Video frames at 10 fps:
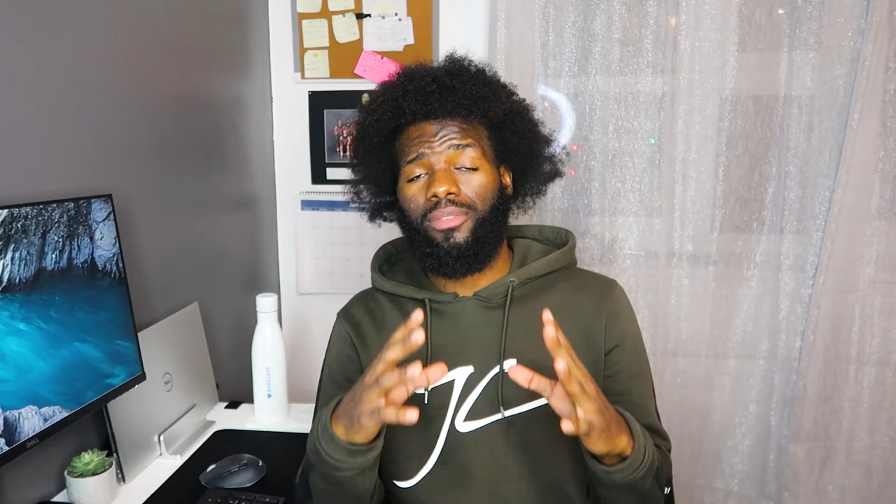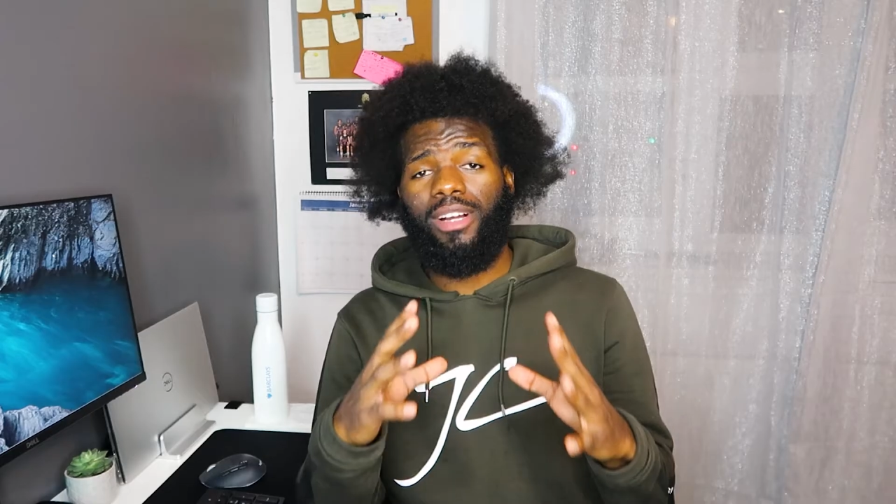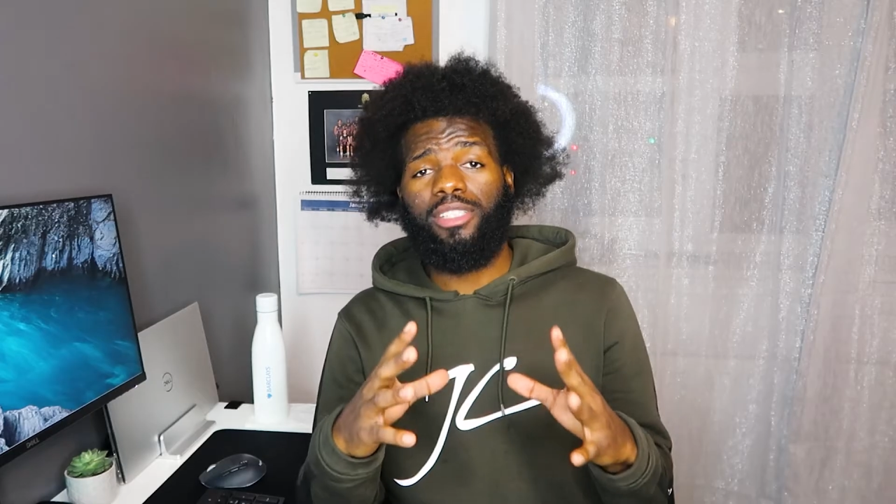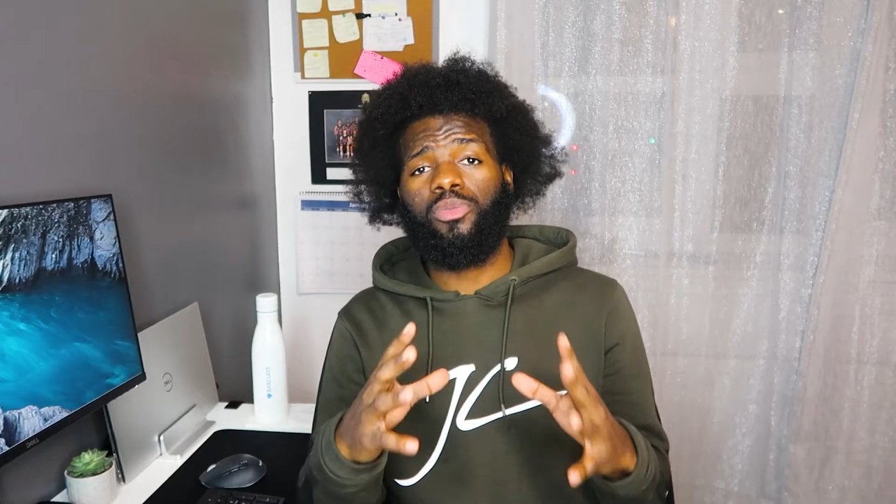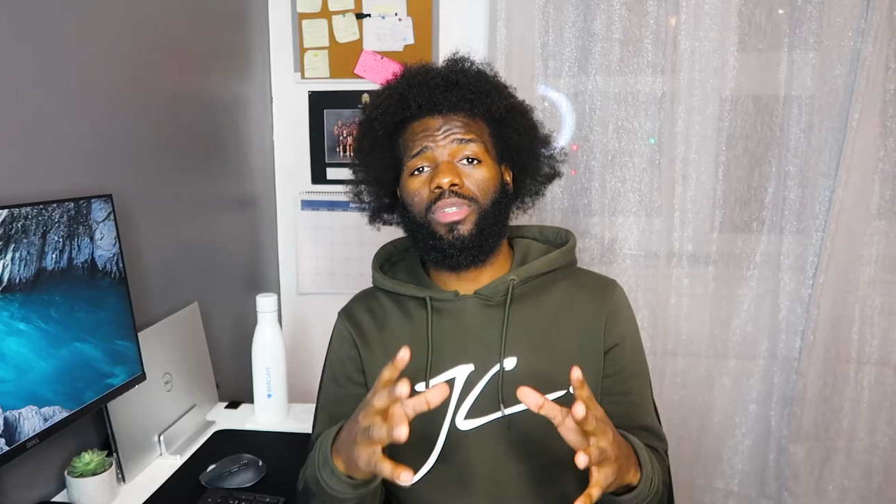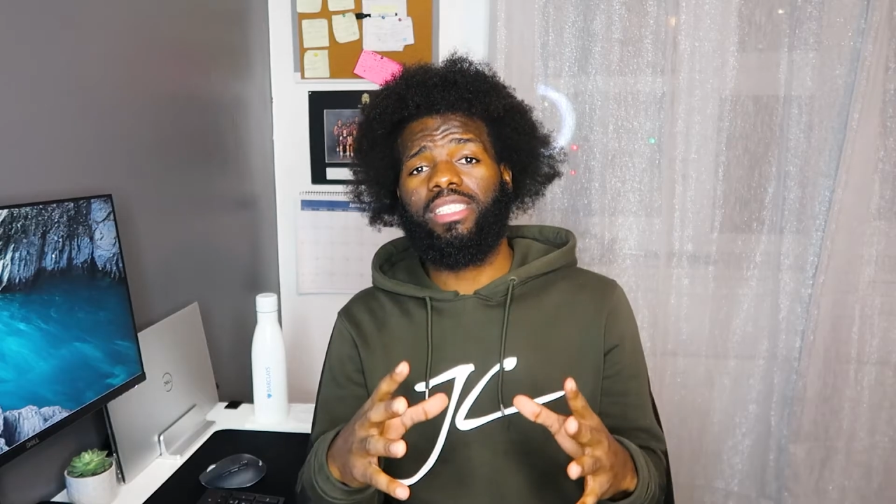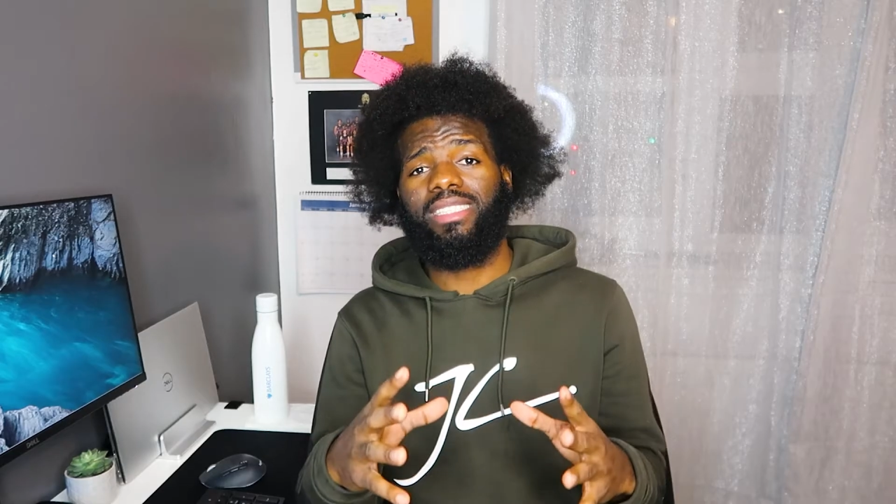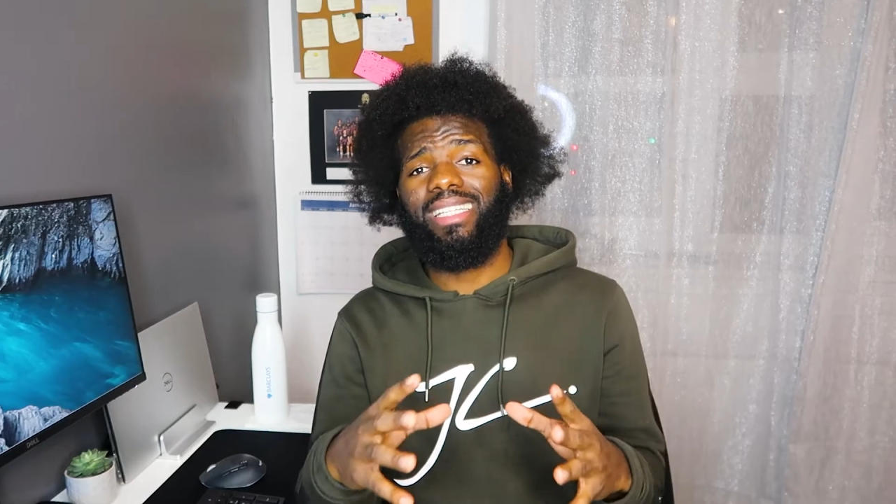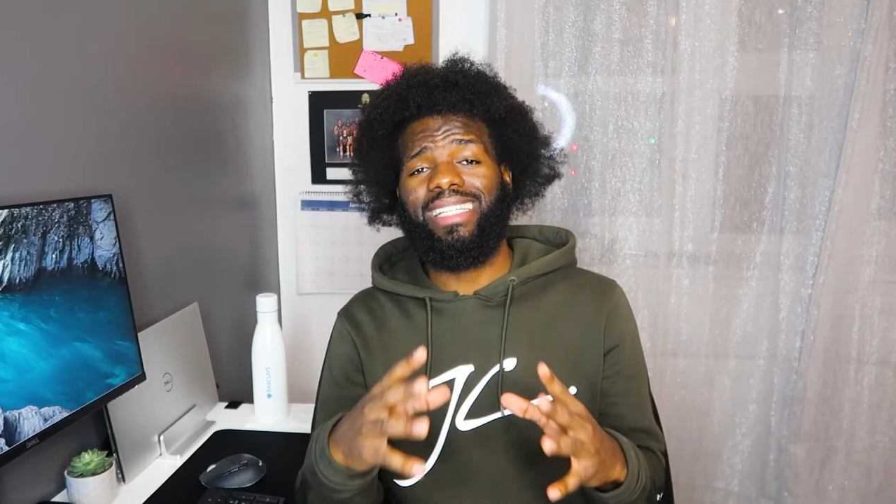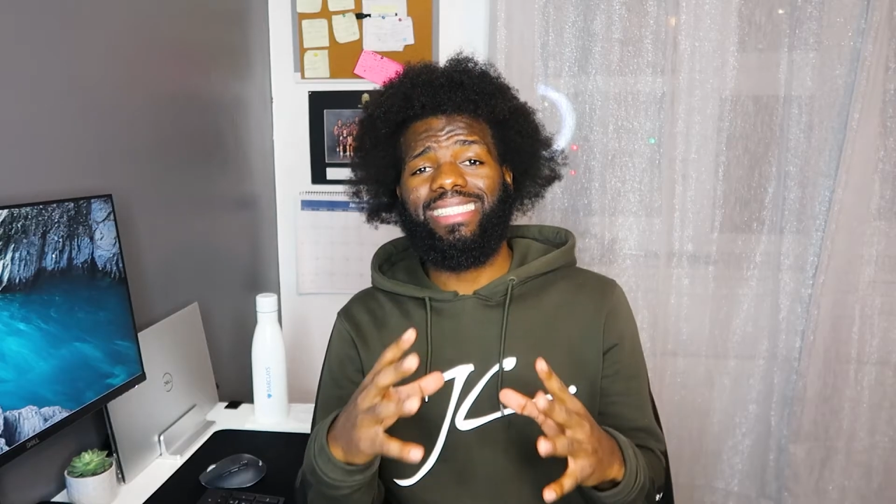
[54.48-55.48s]
first
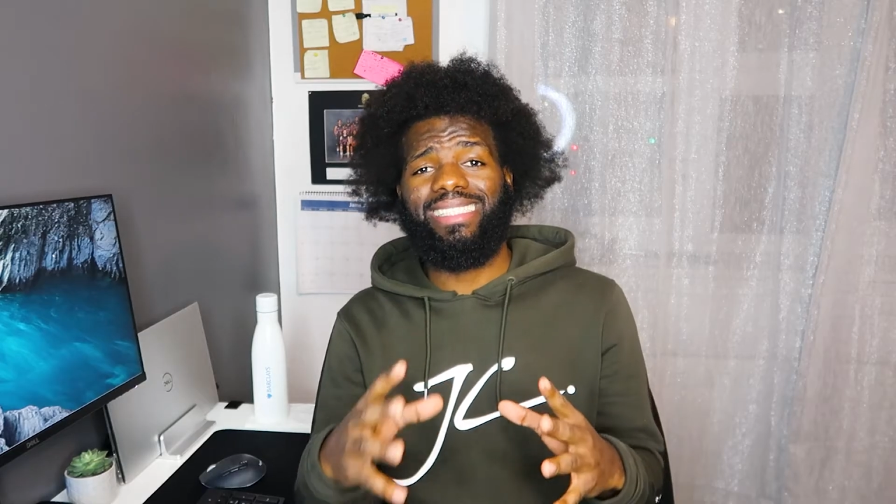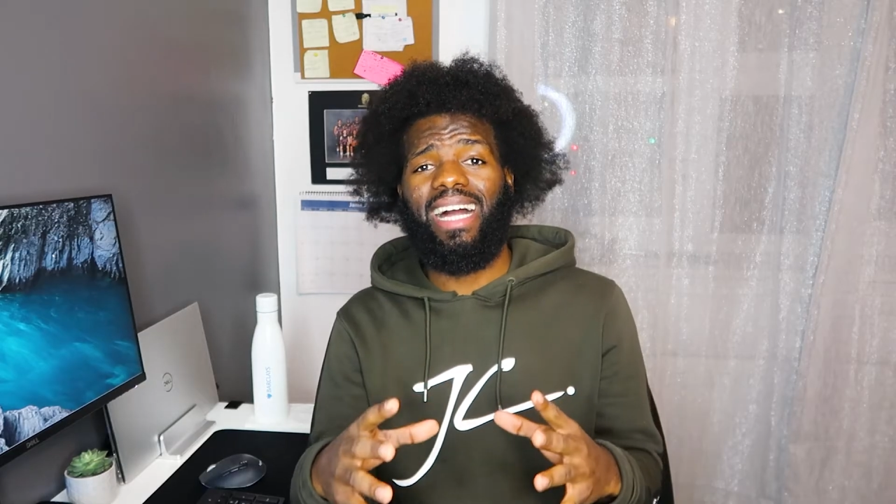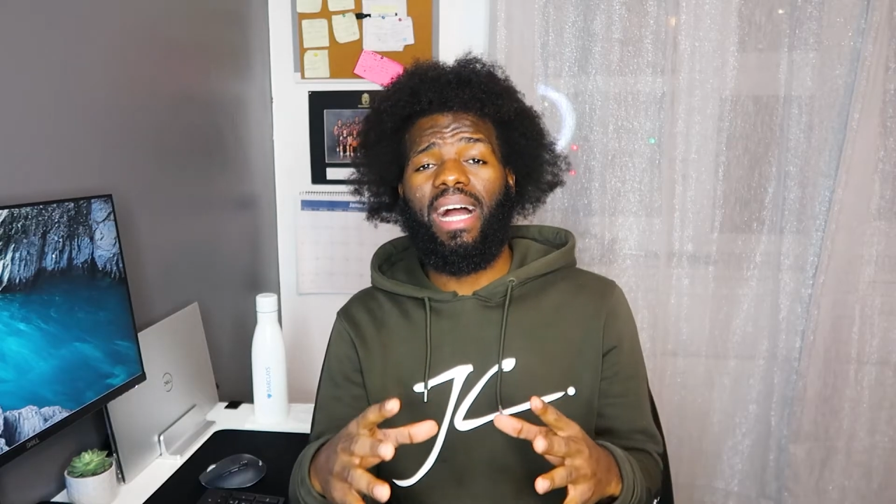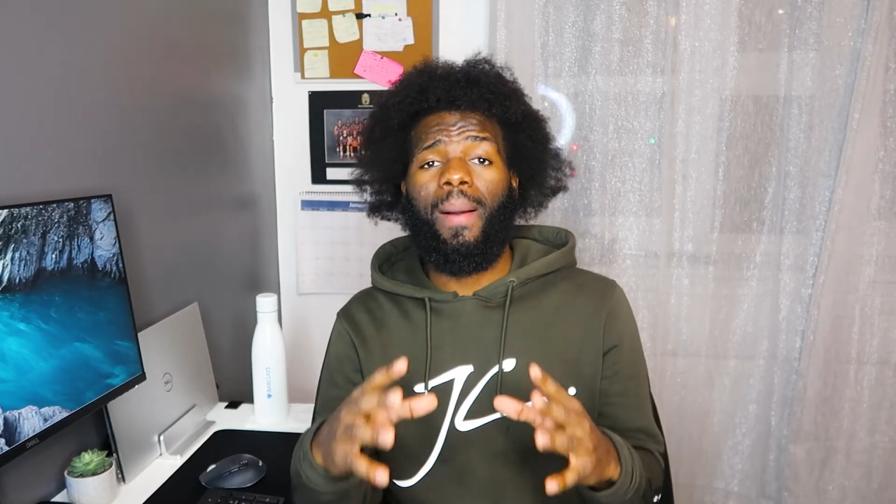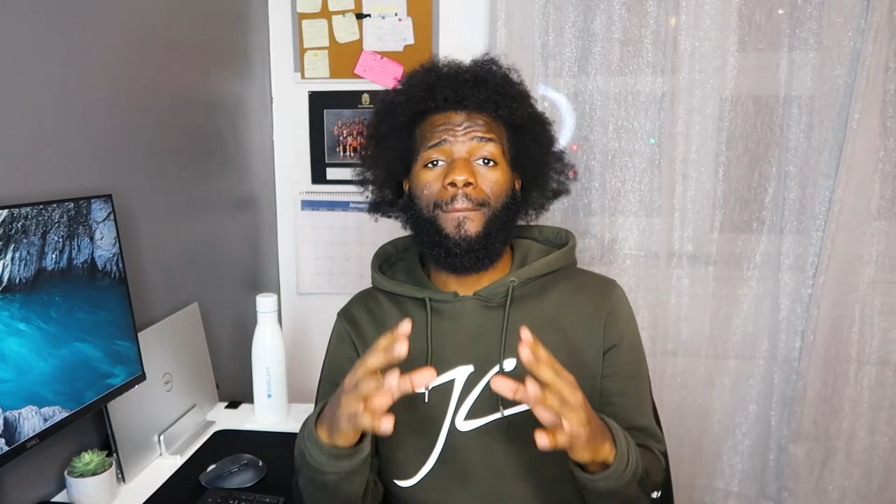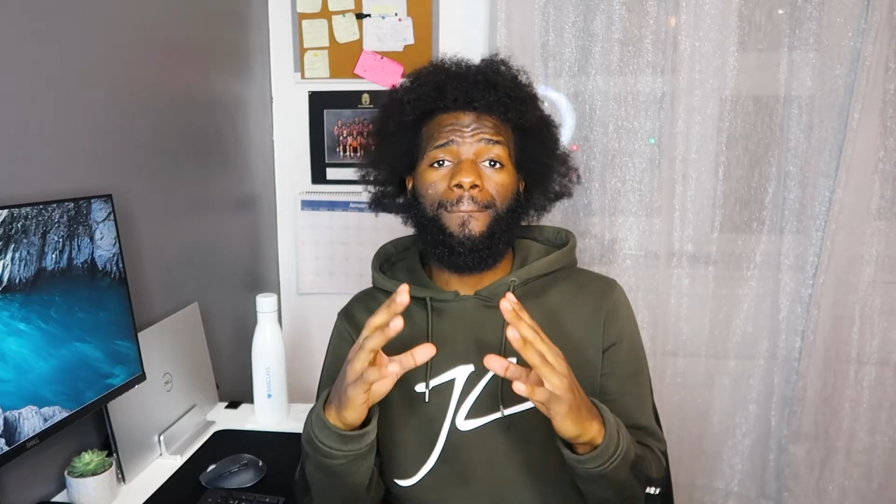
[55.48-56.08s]
reason is that